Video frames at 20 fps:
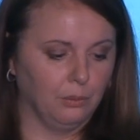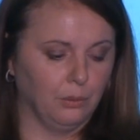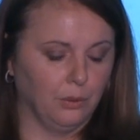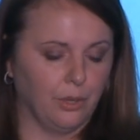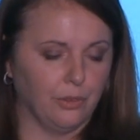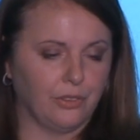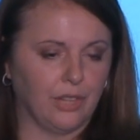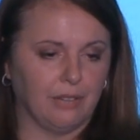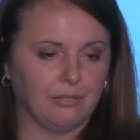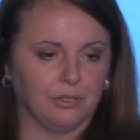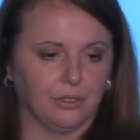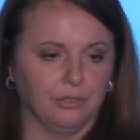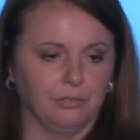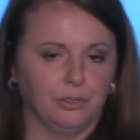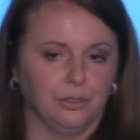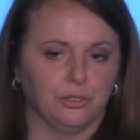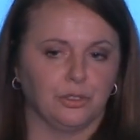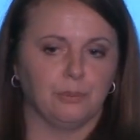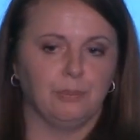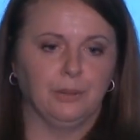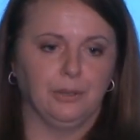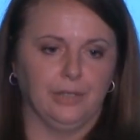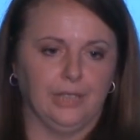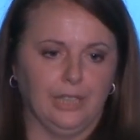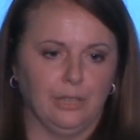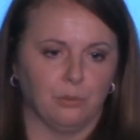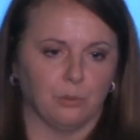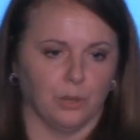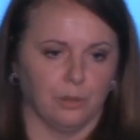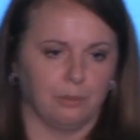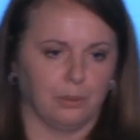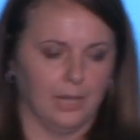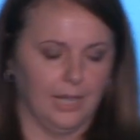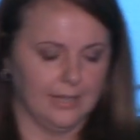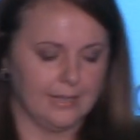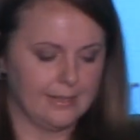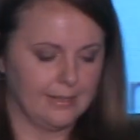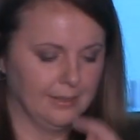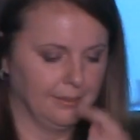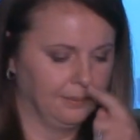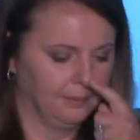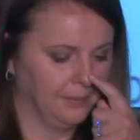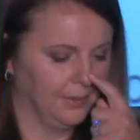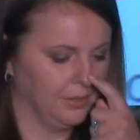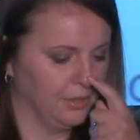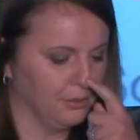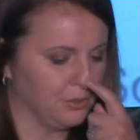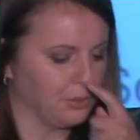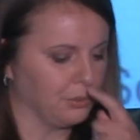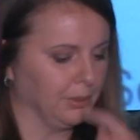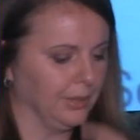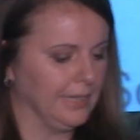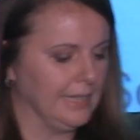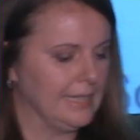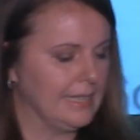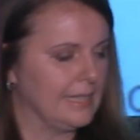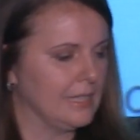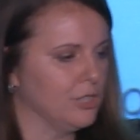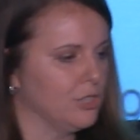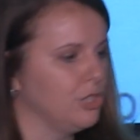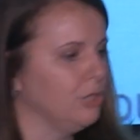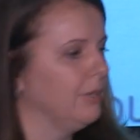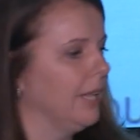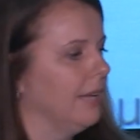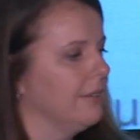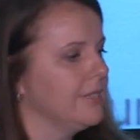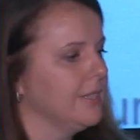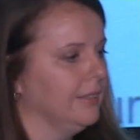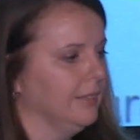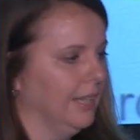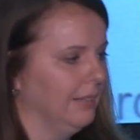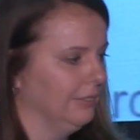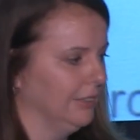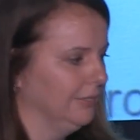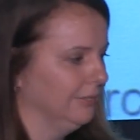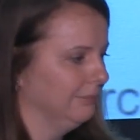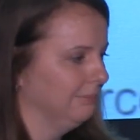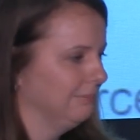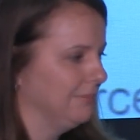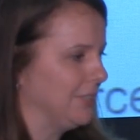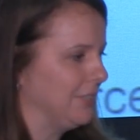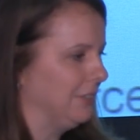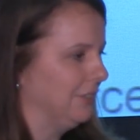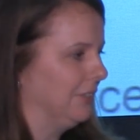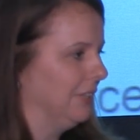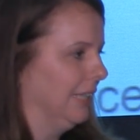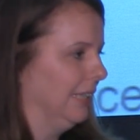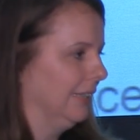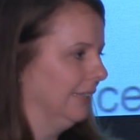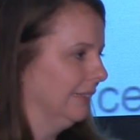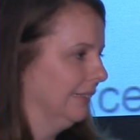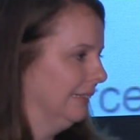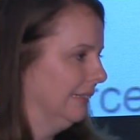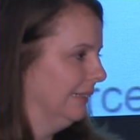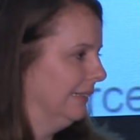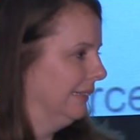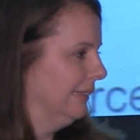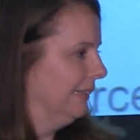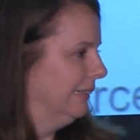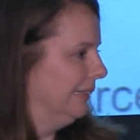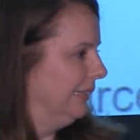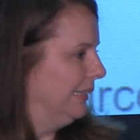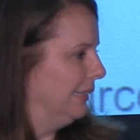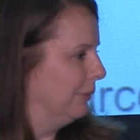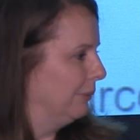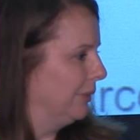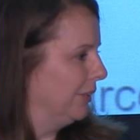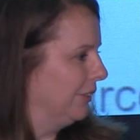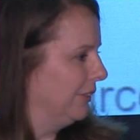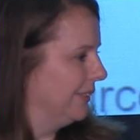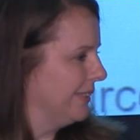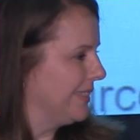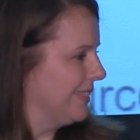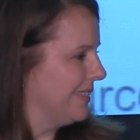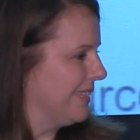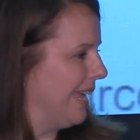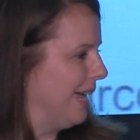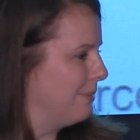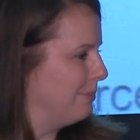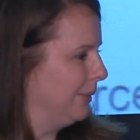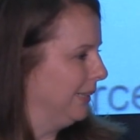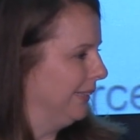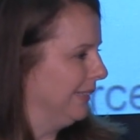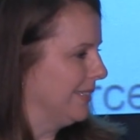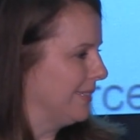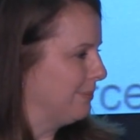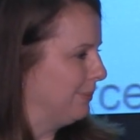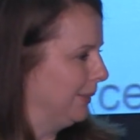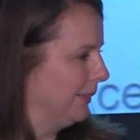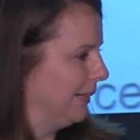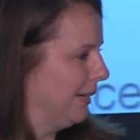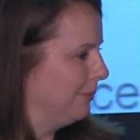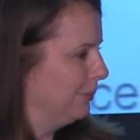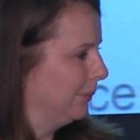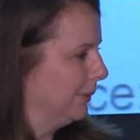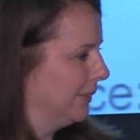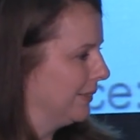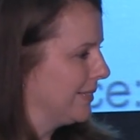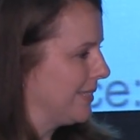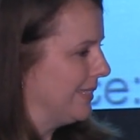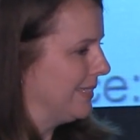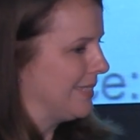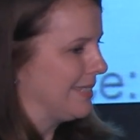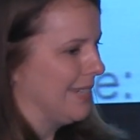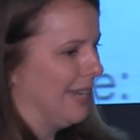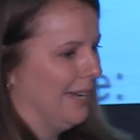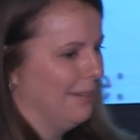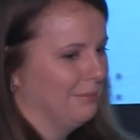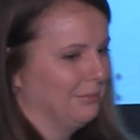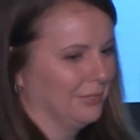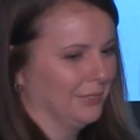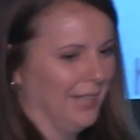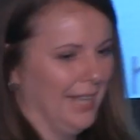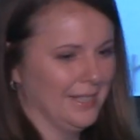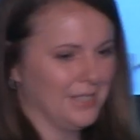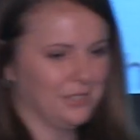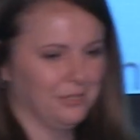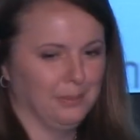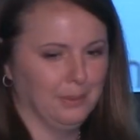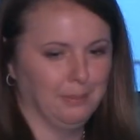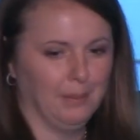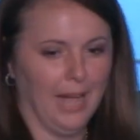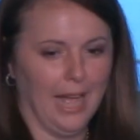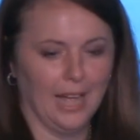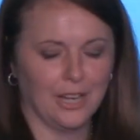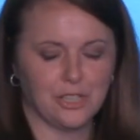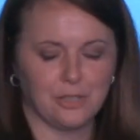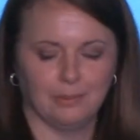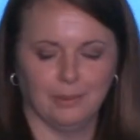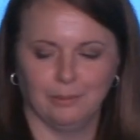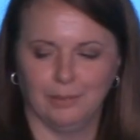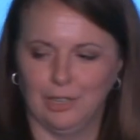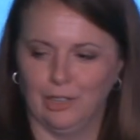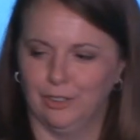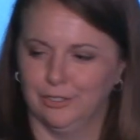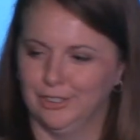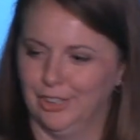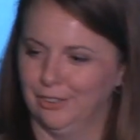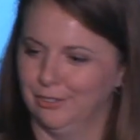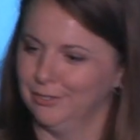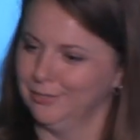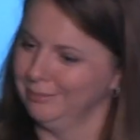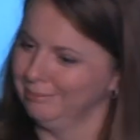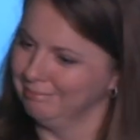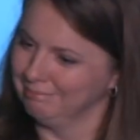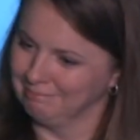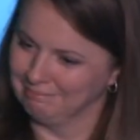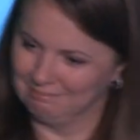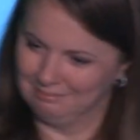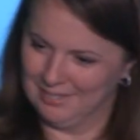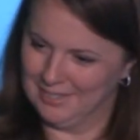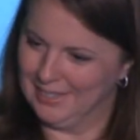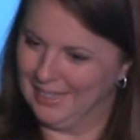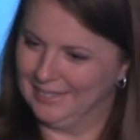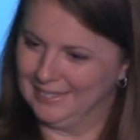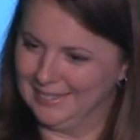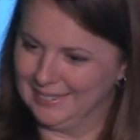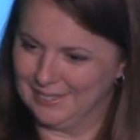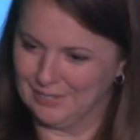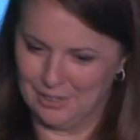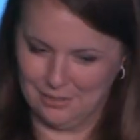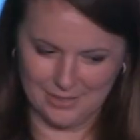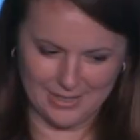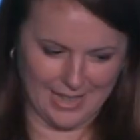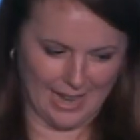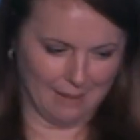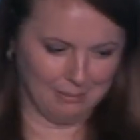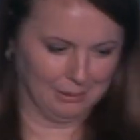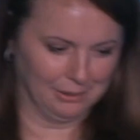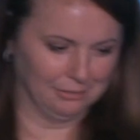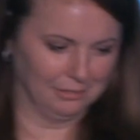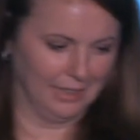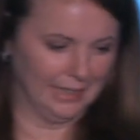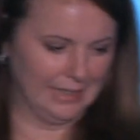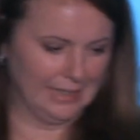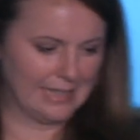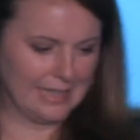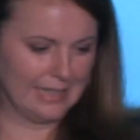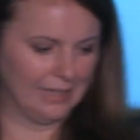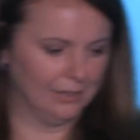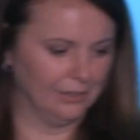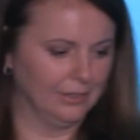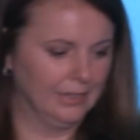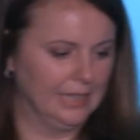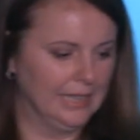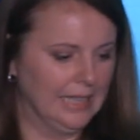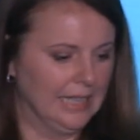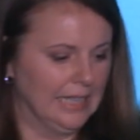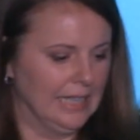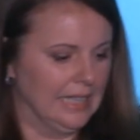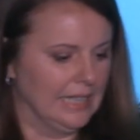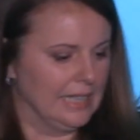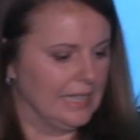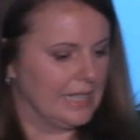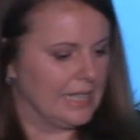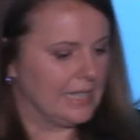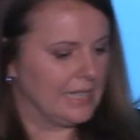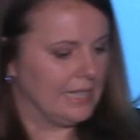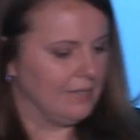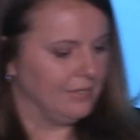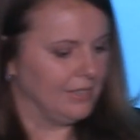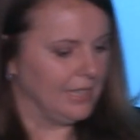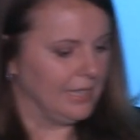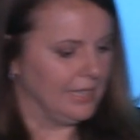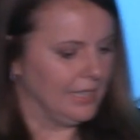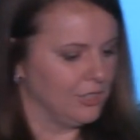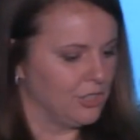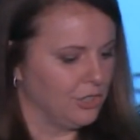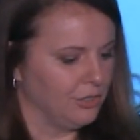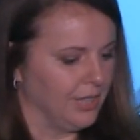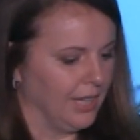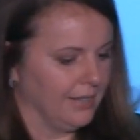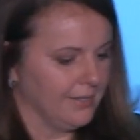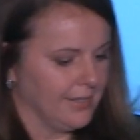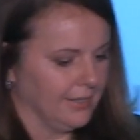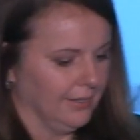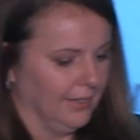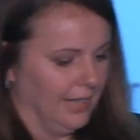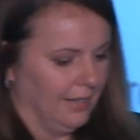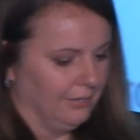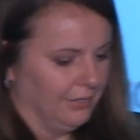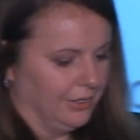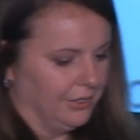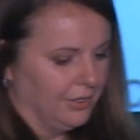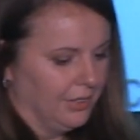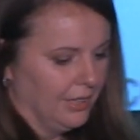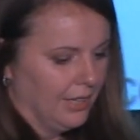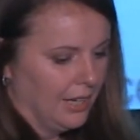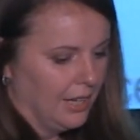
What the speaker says: goes after a vulnerability in WordPress that was released in 2011. So you'd think, when all this is happening, it's been a couple years, it's time for that to be patched, but we all know that doesn't always happen, right? So this CVE 2011